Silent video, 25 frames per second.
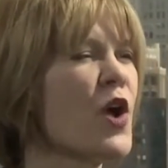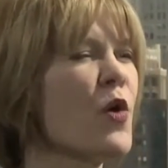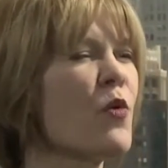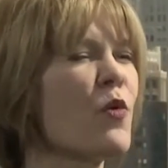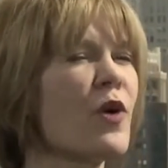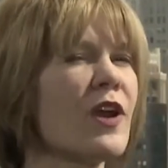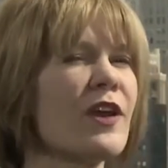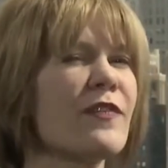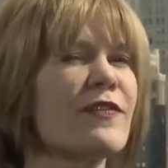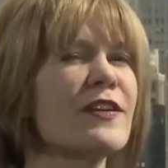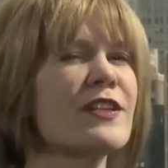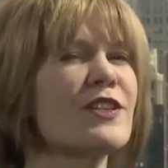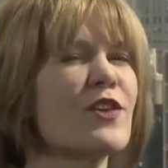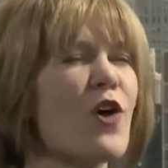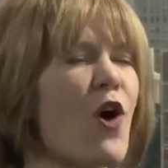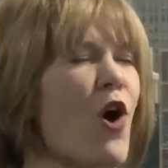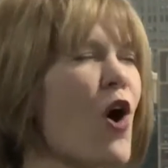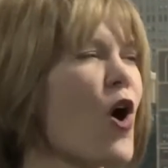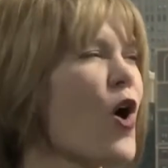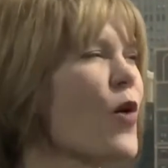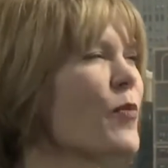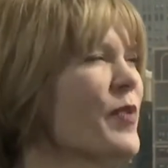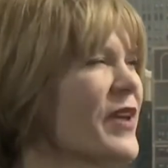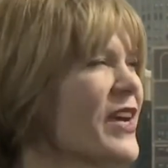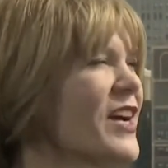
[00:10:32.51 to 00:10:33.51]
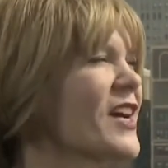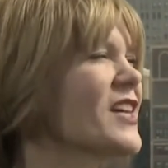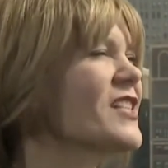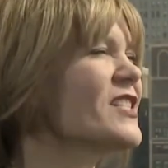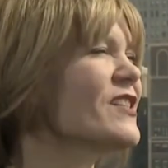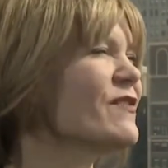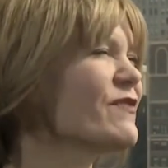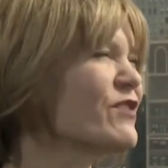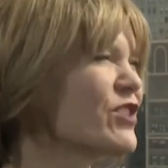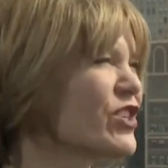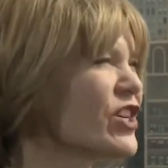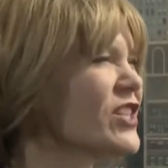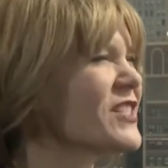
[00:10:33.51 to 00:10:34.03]
what if it's all because
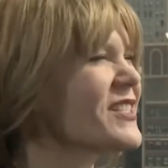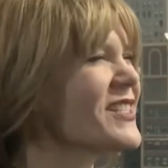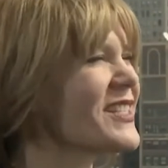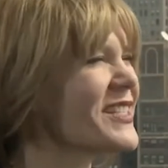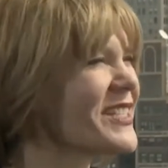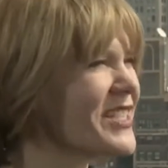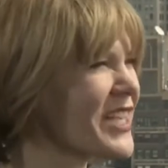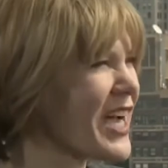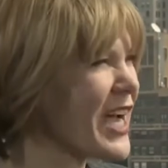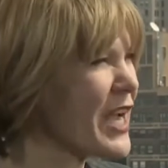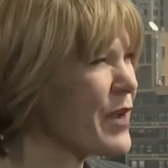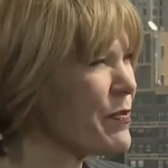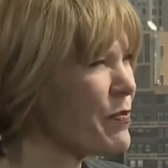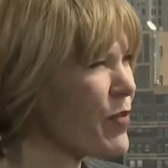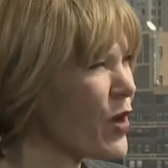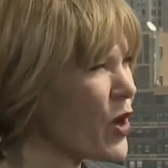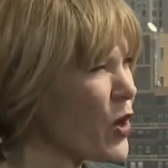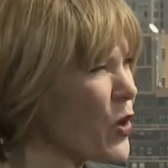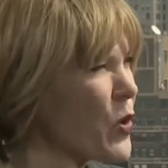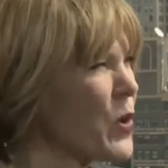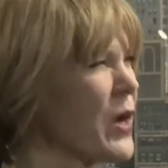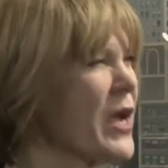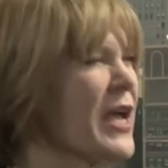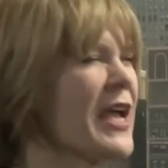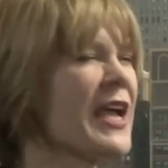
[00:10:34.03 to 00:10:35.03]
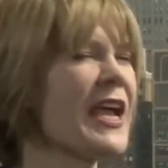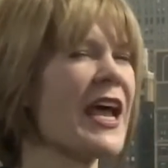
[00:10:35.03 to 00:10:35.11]
of just a typo?